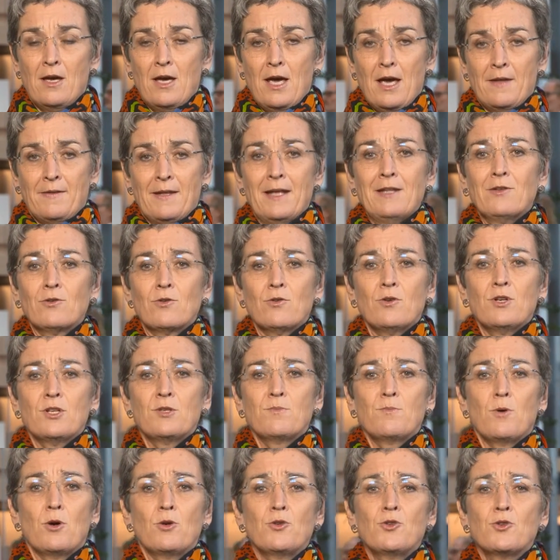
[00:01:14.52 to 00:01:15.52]
And that
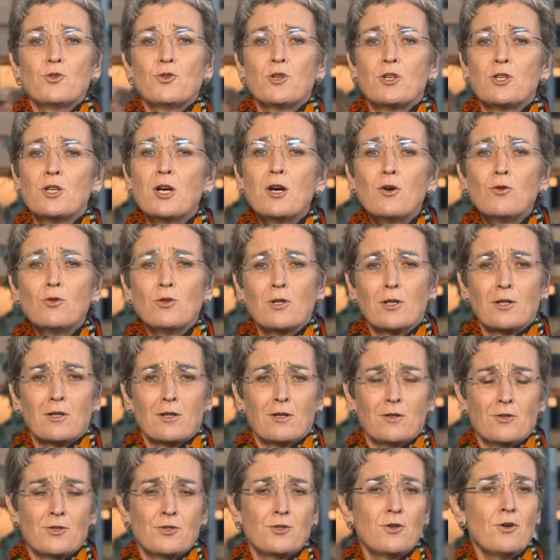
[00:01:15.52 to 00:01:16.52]
corresponds to a
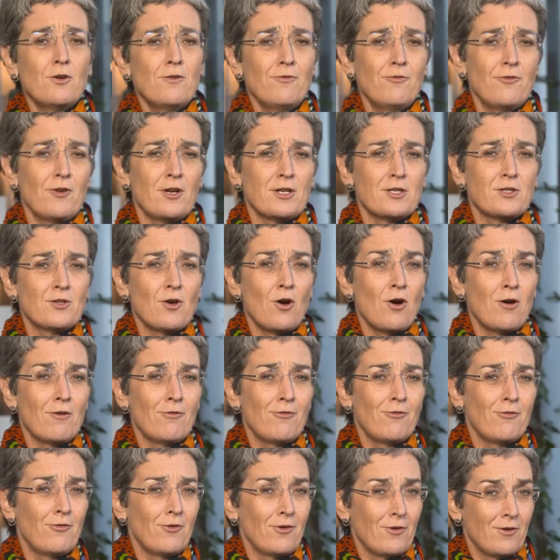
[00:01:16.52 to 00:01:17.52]
total surface
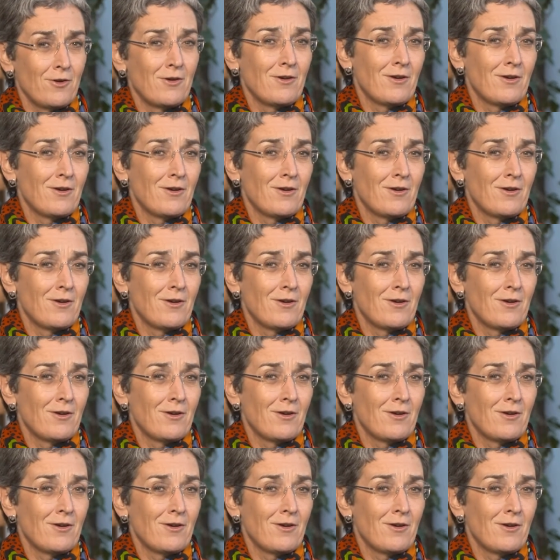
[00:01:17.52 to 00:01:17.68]
of